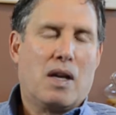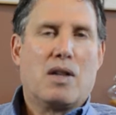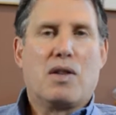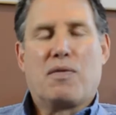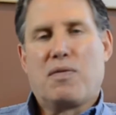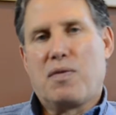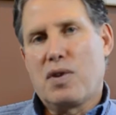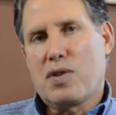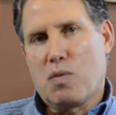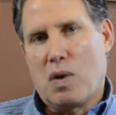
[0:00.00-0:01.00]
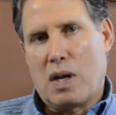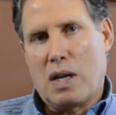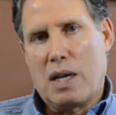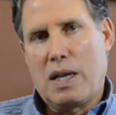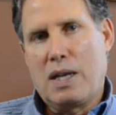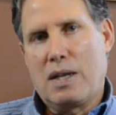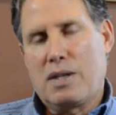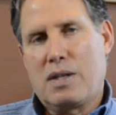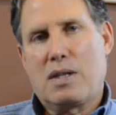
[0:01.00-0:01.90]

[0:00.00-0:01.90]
The first one is